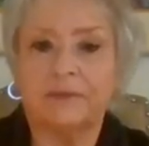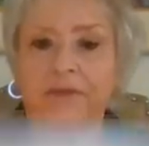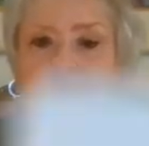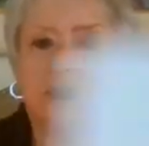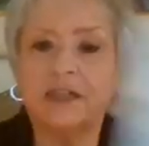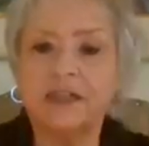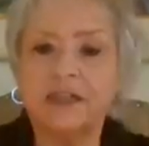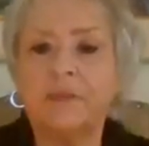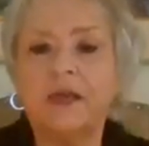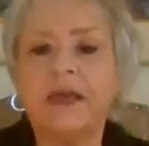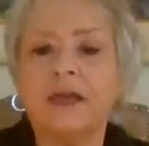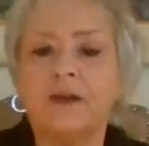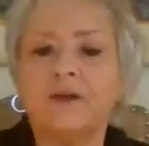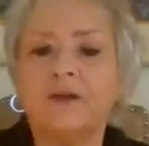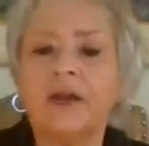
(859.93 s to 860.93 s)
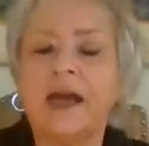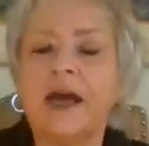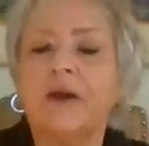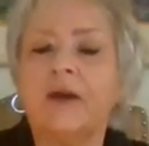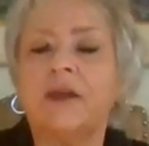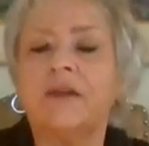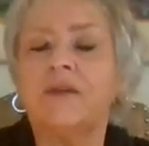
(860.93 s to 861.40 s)
Just be here
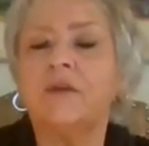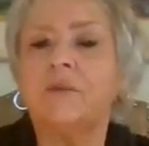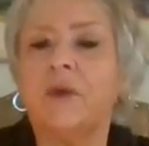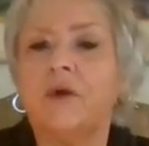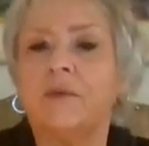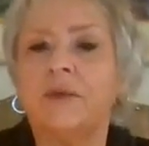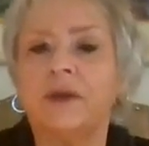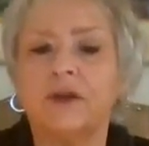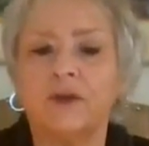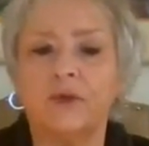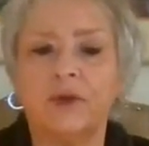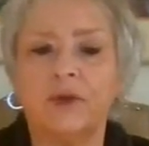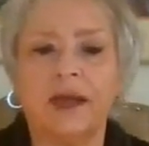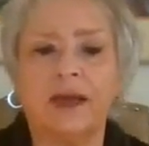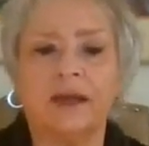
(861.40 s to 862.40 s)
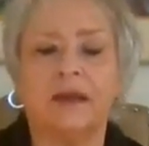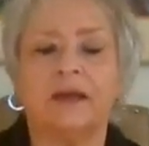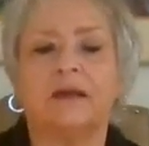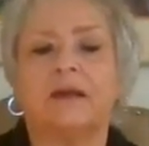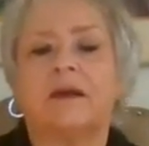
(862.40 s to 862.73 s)
now in the moment, creating.